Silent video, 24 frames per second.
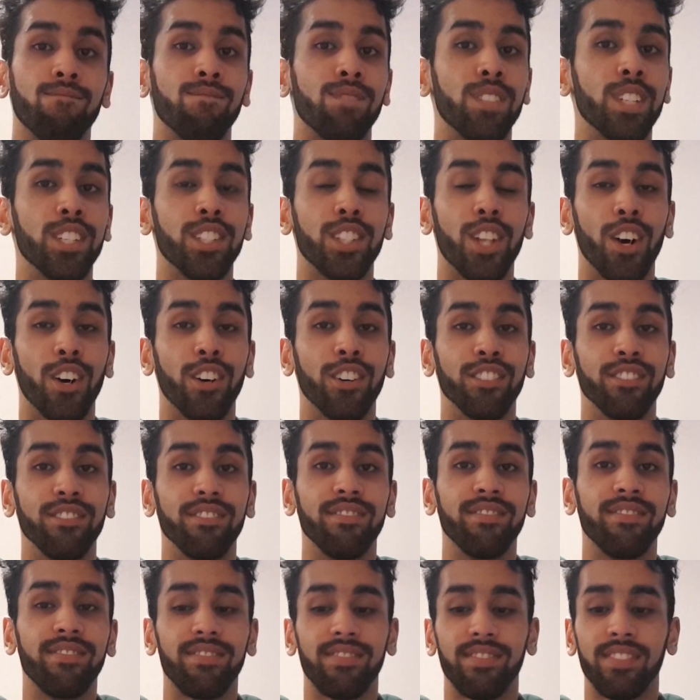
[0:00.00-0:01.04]
just don't.
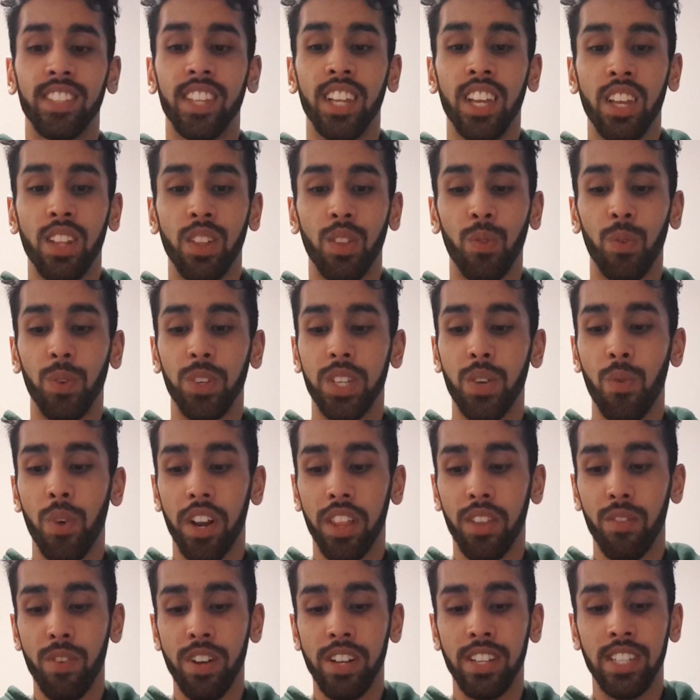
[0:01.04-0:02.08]
We'll see. One
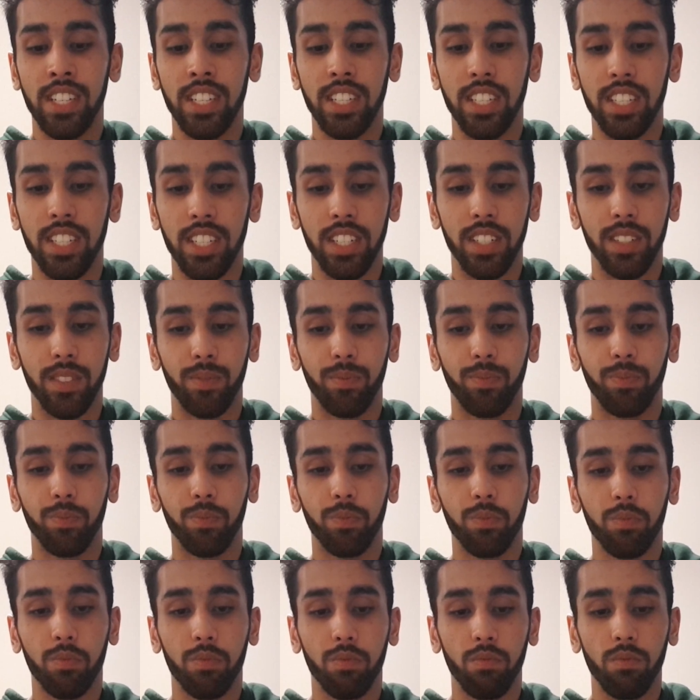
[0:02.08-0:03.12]
of the reasons,
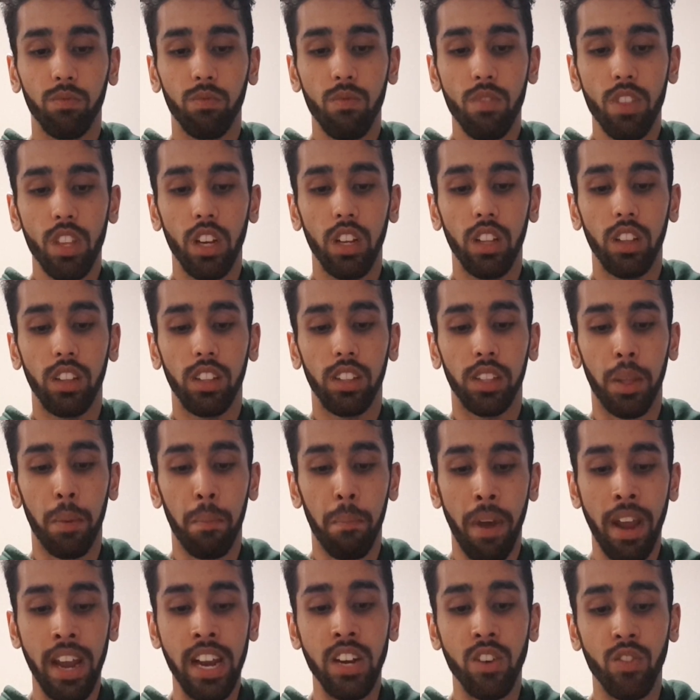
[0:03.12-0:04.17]
the
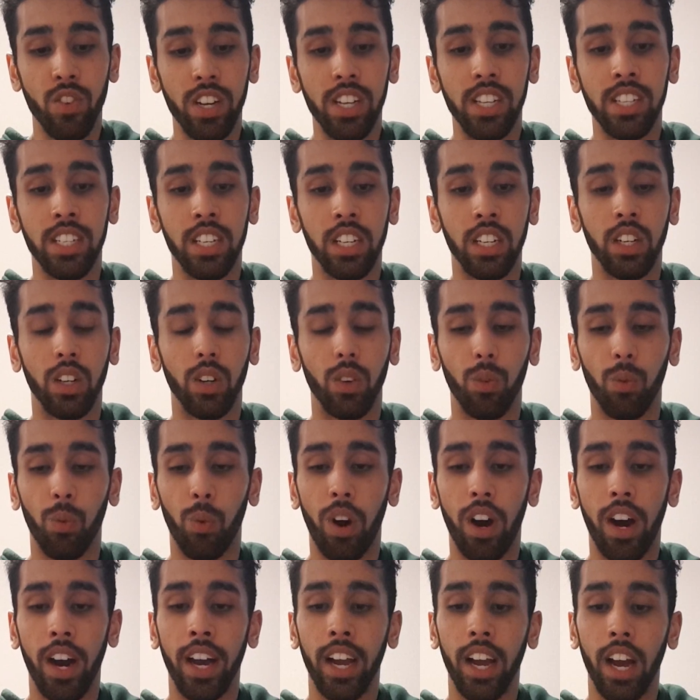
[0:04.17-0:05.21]
main reason
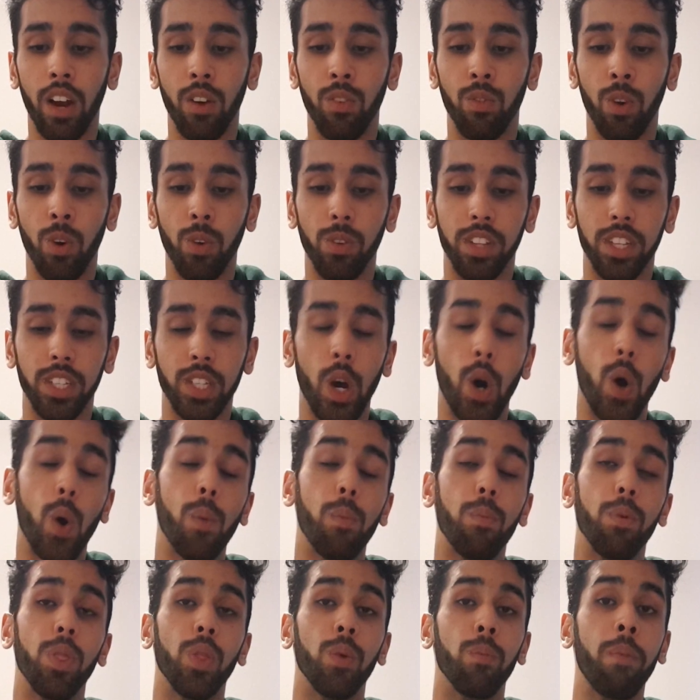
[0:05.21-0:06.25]
why I wrote this
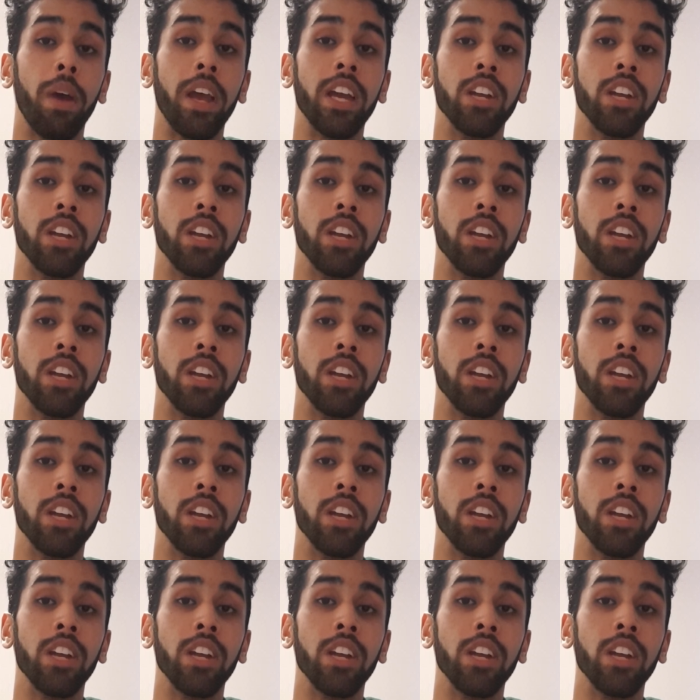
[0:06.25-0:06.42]
whole